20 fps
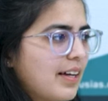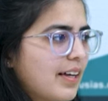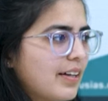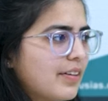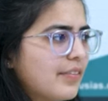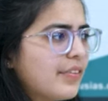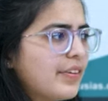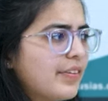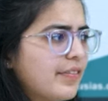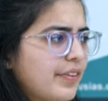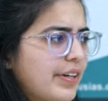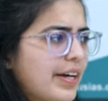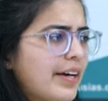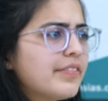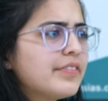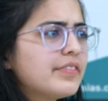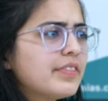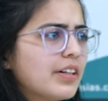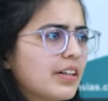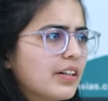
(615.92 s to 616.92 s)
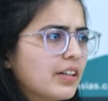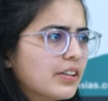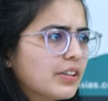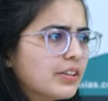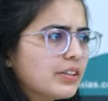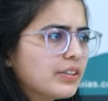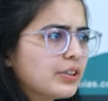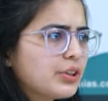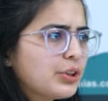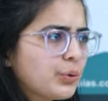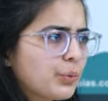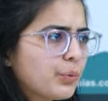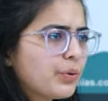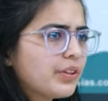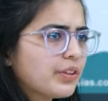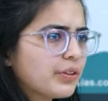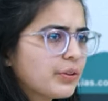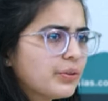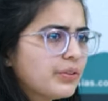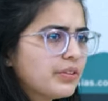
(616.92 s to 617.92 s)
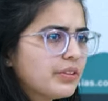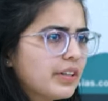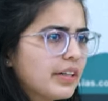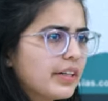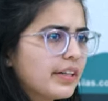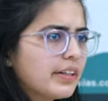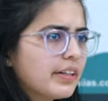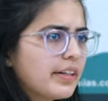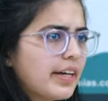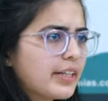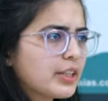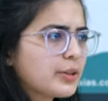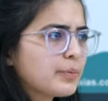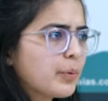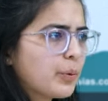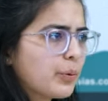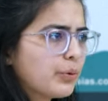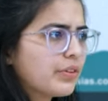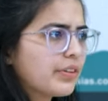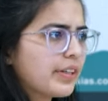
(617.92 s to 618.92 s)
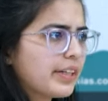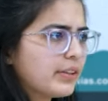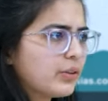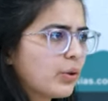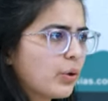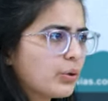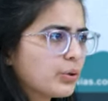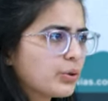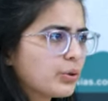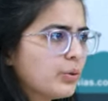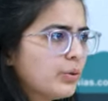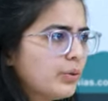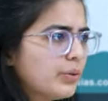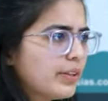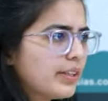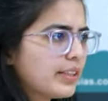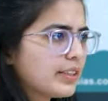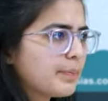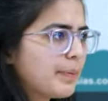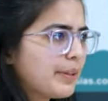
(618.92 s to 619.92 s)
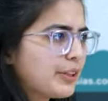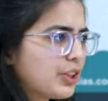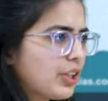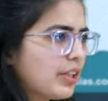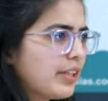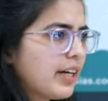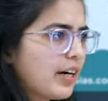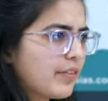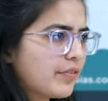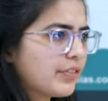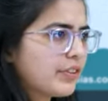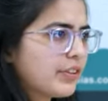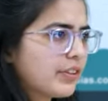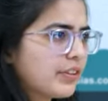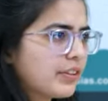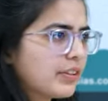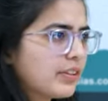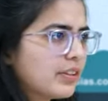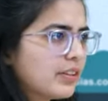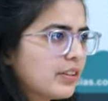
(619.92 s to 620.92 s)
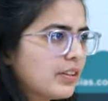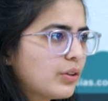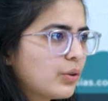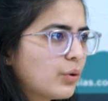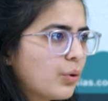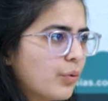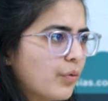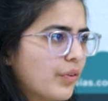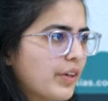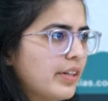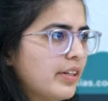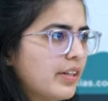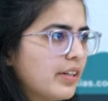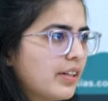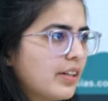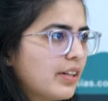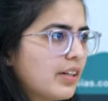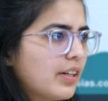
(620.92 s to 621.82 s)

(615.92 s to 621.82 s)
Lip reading: And we have shown a good export rate also, especially after COVID.